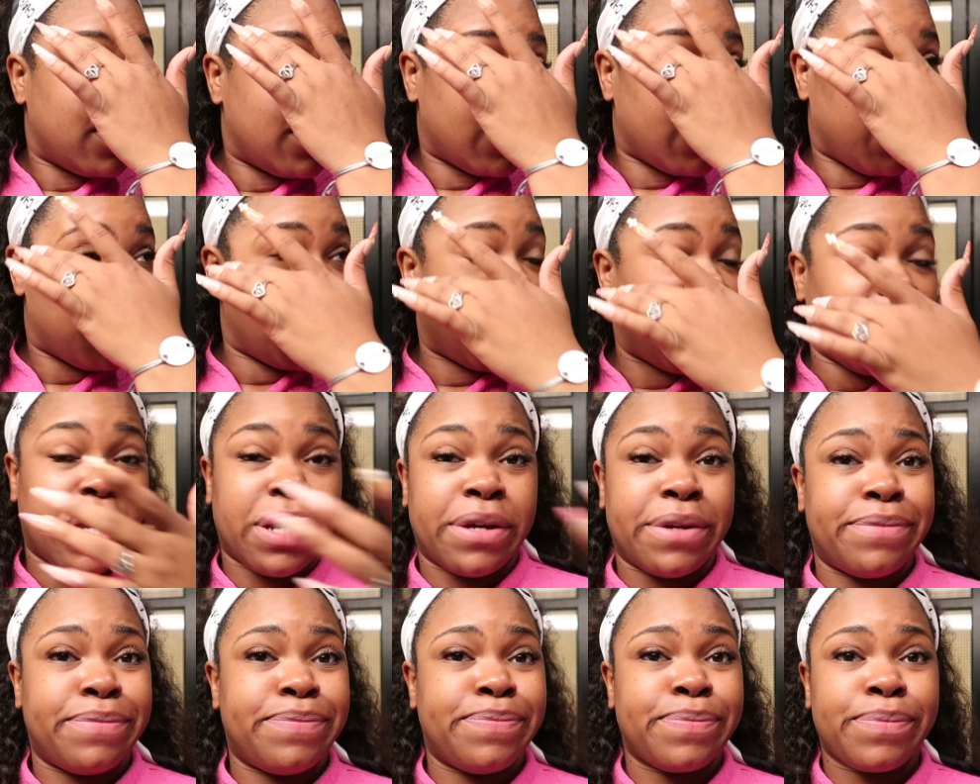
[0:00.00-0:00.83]
So
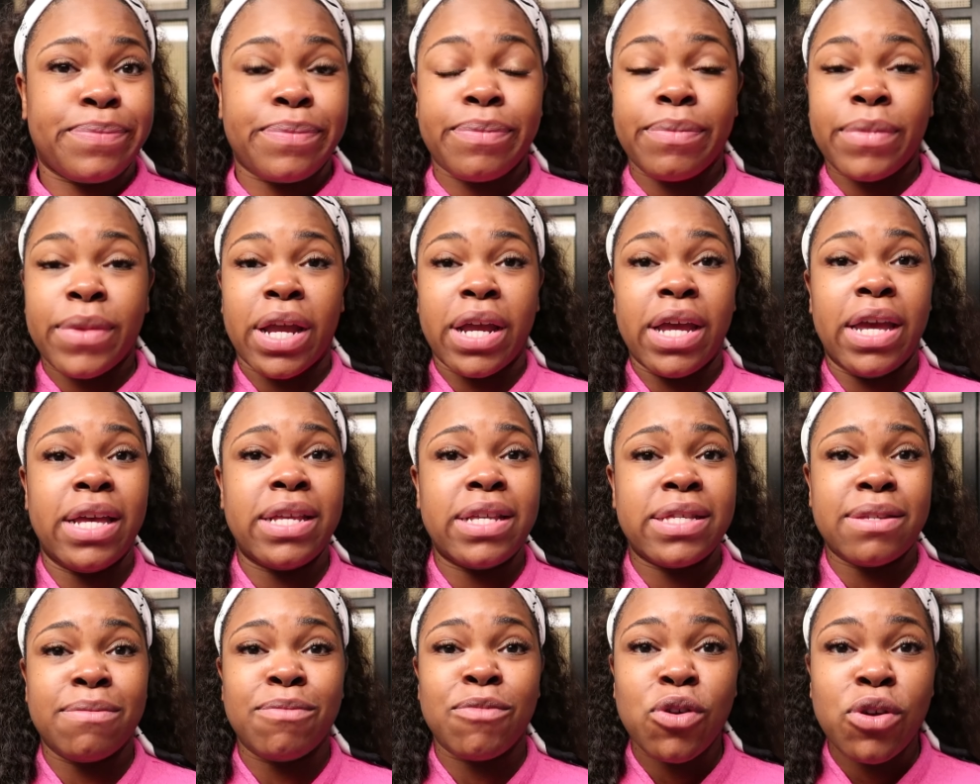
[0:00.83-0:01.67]
yeah
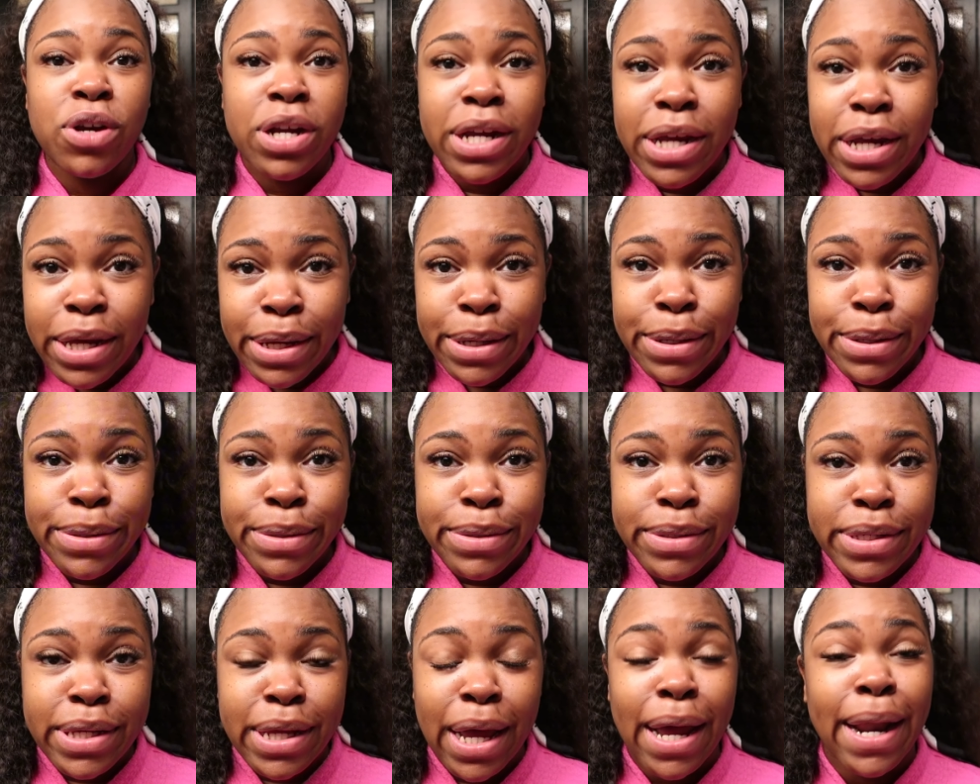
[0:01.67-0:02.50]
and some green
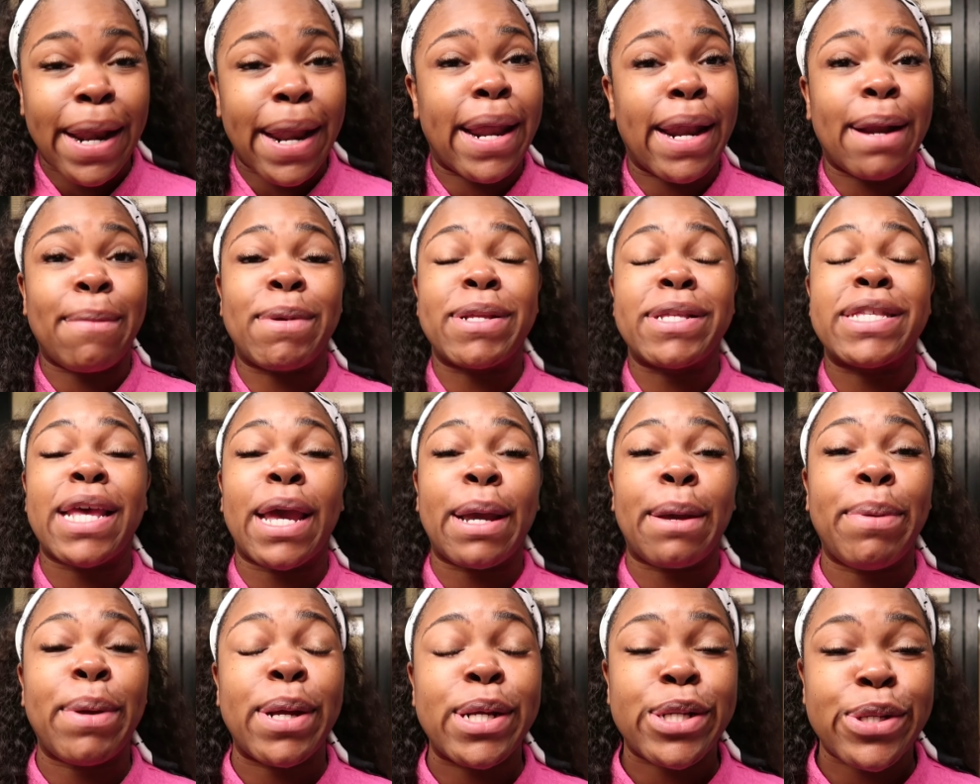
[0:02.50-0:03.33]
hills that I'm gonna
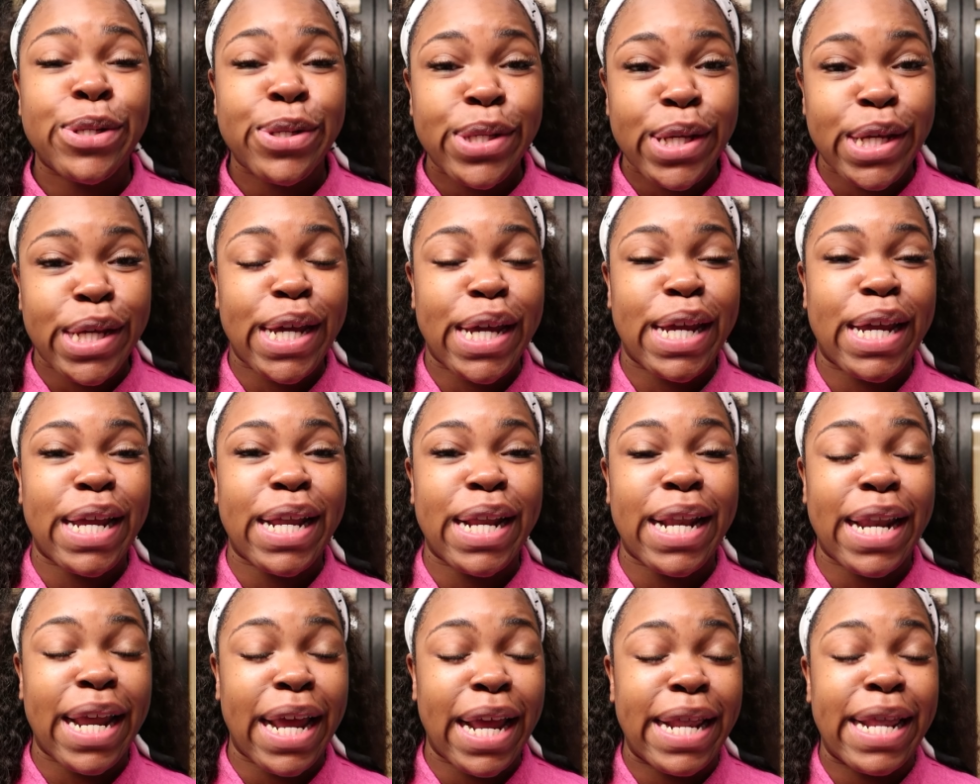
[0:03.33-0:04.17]
take pictures in
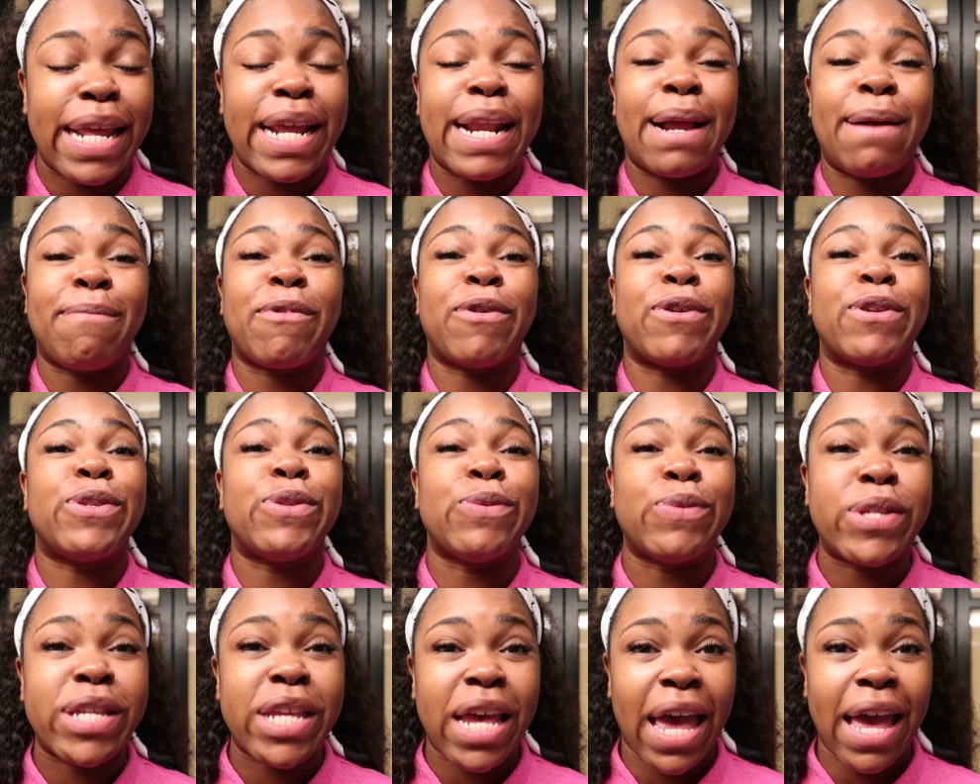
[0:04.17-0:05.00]
and then I'm going
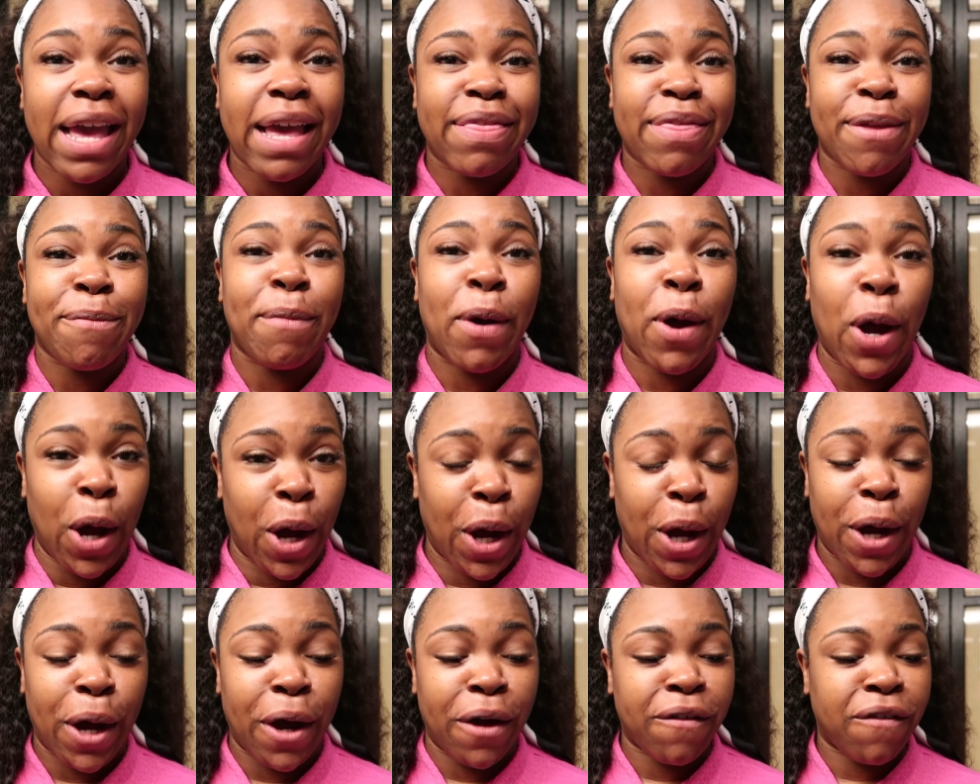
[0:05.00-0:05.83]
to take them
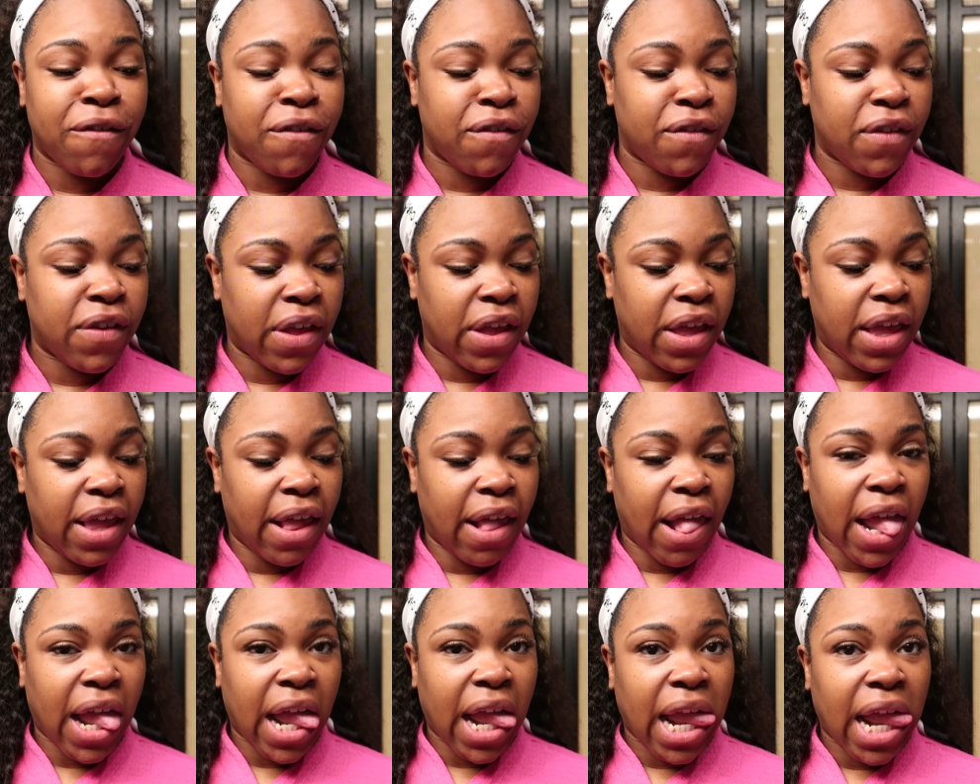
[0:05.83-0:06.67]
off
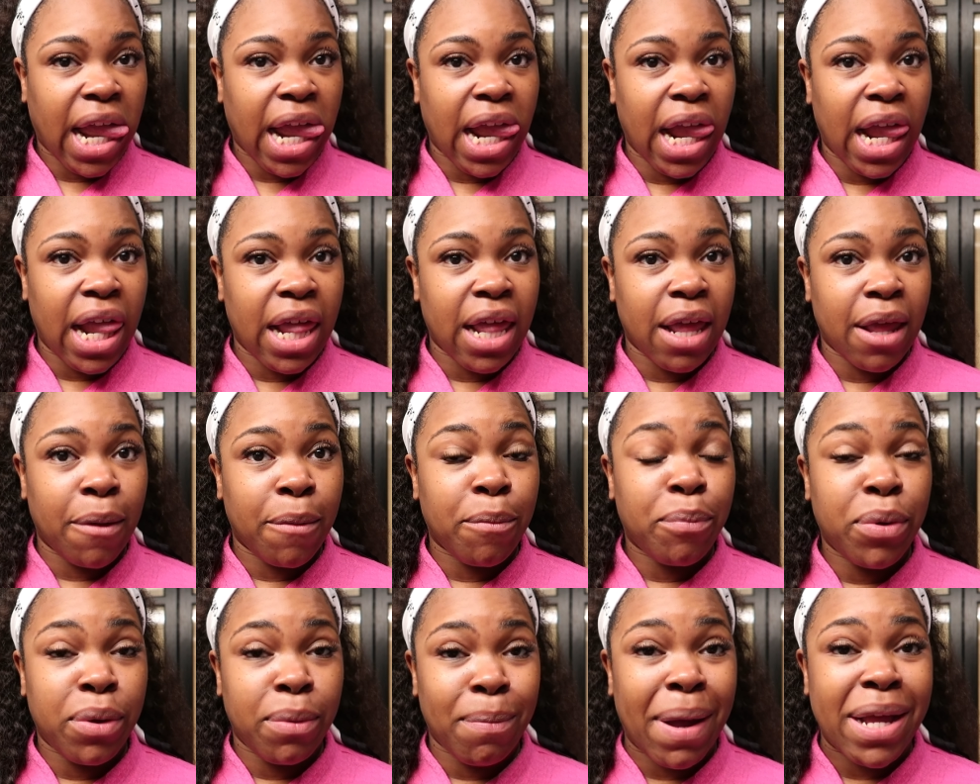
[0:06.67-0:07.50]

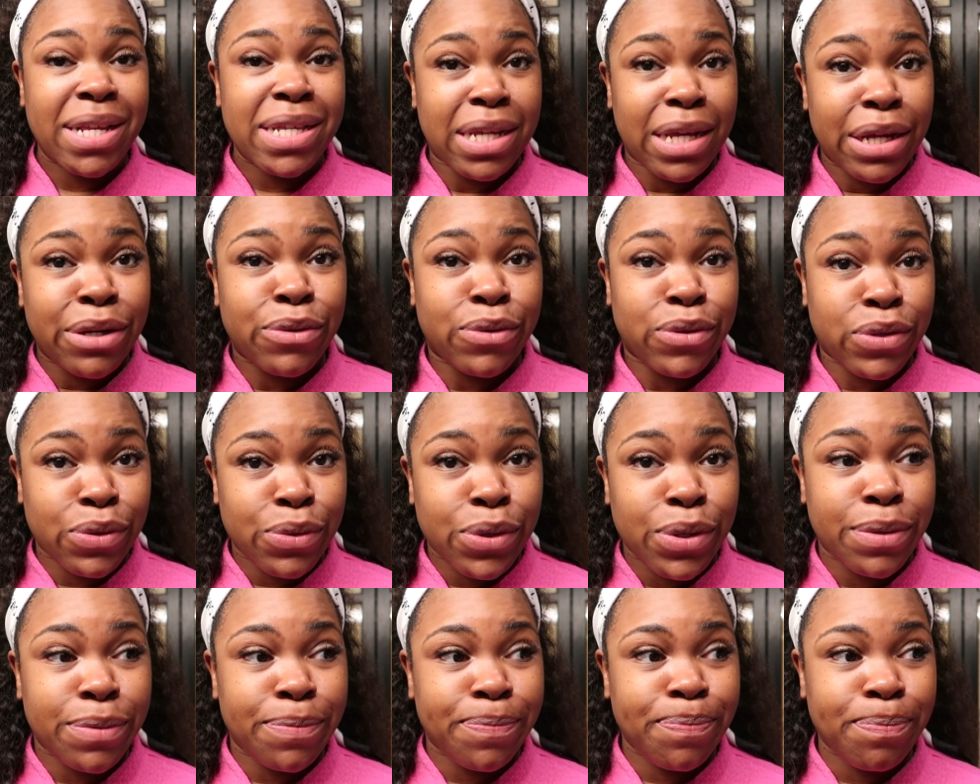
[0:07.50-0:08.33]
and put my sandals
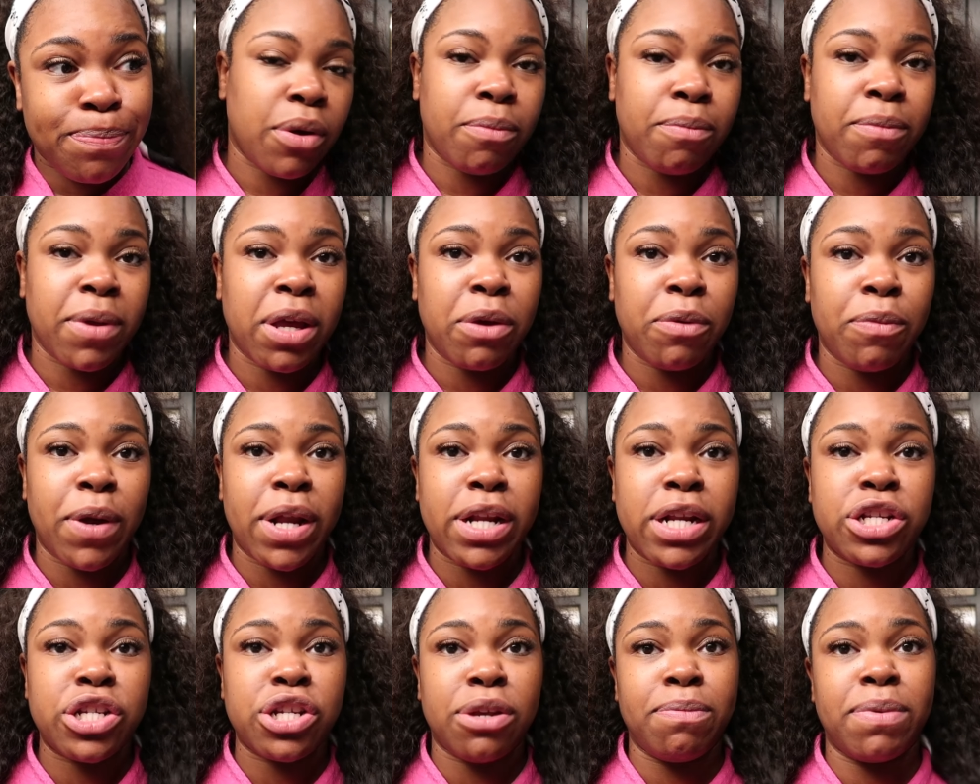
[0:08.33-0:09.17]
on. I'm getting
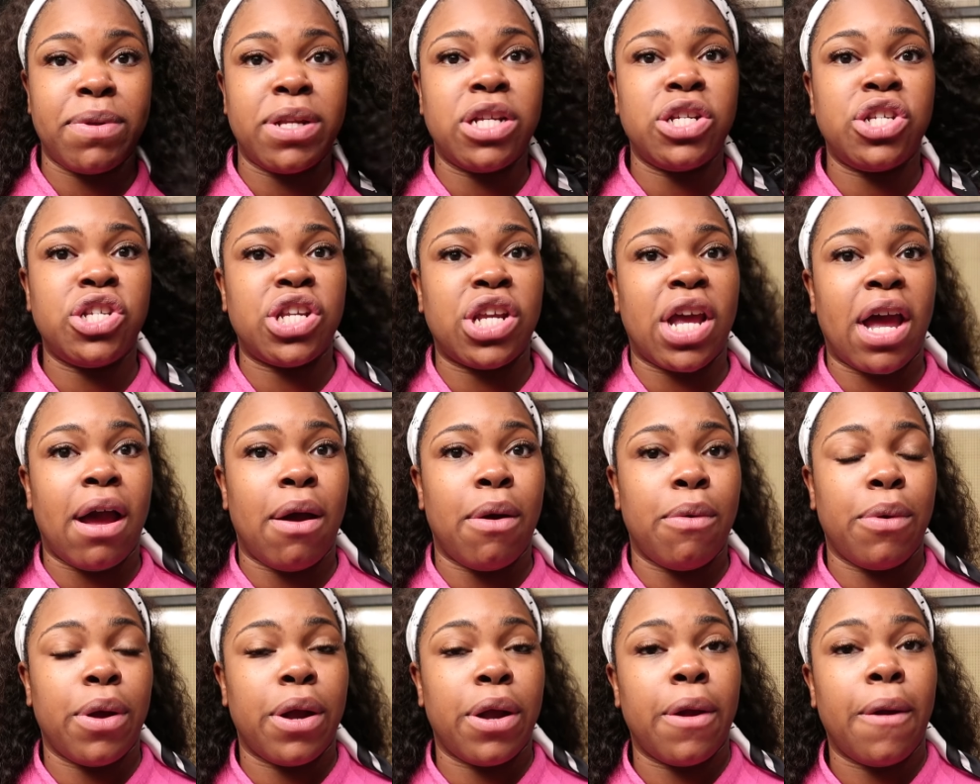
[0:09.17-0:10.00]
ready to jump in the
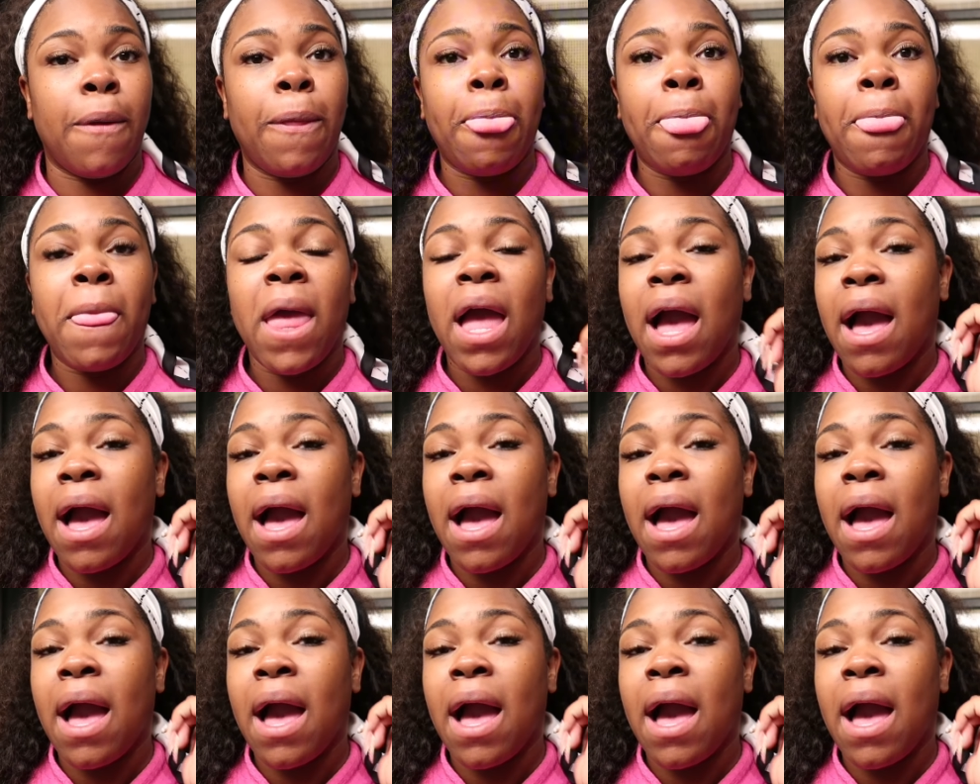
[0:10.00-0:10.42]
shower.